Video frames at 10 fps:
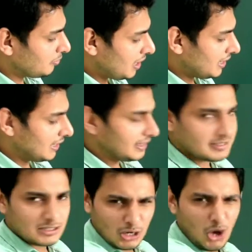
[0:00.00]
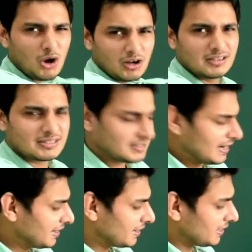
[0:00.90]
by a long
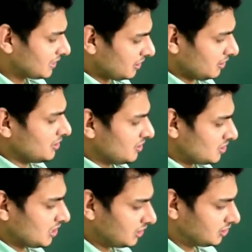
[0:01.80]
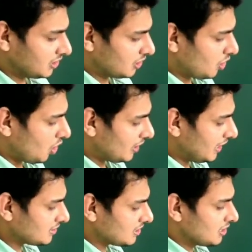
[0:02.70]
slender like structure called
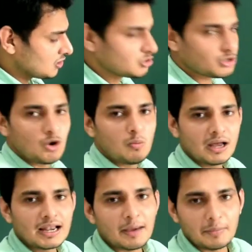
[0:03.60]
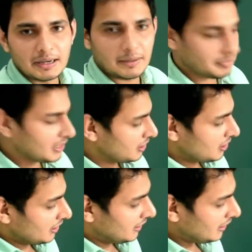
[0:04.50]
as stroma lamella.
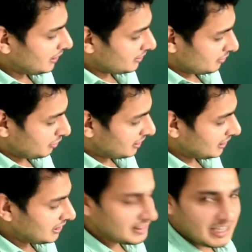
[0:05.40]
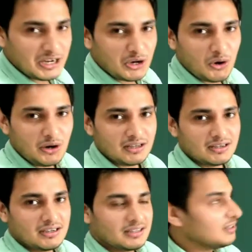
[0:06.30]
Here within the thylakoid,
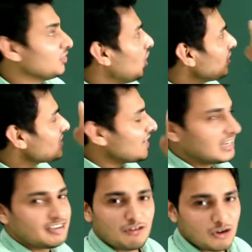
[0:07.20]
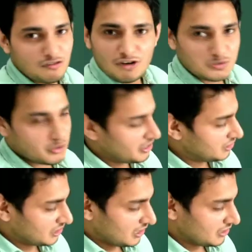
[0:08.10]
non-cyclic
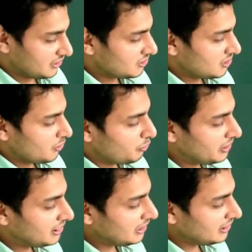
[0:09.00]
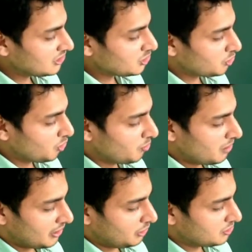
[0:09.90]
photophosphorylation occurs. Within the
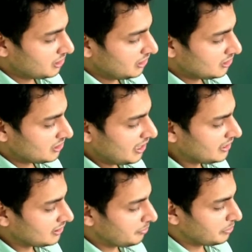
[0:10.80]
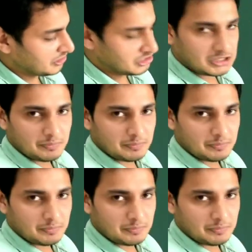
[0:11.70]
stroma, you see this, right? The bridge.